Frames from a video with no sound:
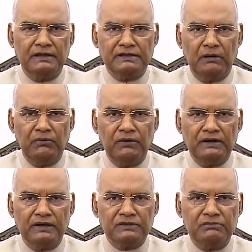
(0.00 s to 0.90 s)
Jammu
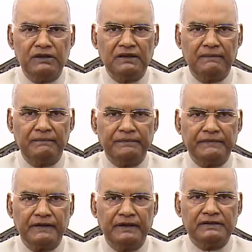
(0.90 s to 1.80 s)
and Kashmir
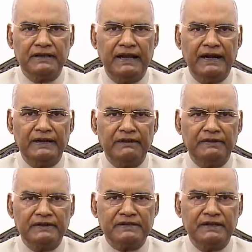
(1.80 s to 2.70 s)
is a land of
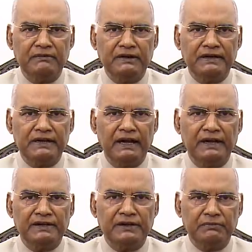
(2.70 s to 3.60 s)
extremely
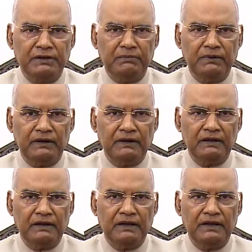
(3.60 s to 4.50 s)
talented people.
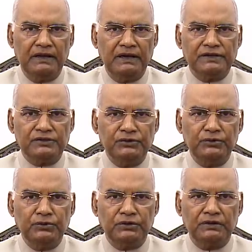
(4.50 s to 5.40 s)
Its
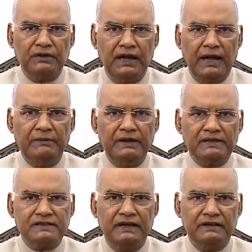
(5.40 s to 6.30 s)
youth have
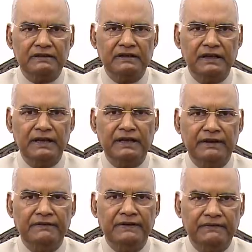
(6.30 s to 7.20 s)
excelled in
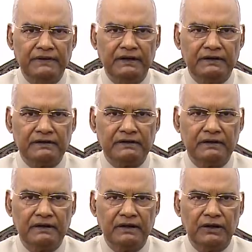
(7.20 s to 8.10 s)
every field.
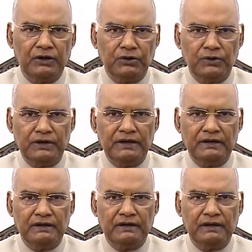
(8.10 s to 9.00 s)

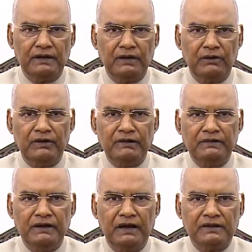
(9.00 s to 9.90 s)
Today, when
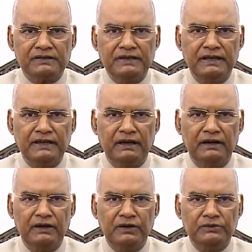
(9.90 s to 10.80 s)
we are seeing
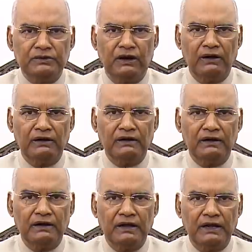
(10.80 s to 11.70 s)
a new dawn
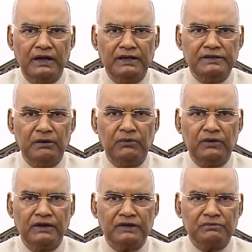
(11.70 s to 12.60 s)
in Jammu
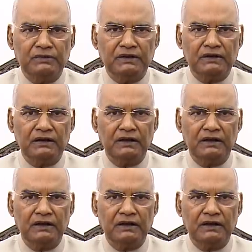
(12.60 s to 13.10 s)
and Kashmir,